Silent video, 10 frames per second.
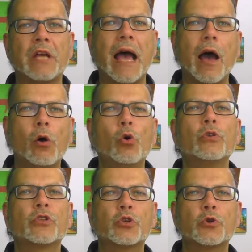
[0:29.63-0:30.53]
how
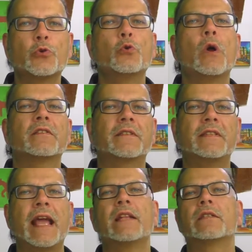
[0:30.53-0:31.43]
to
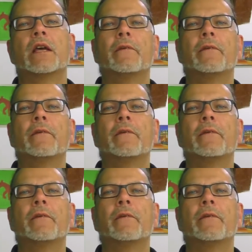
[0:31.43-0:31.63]
set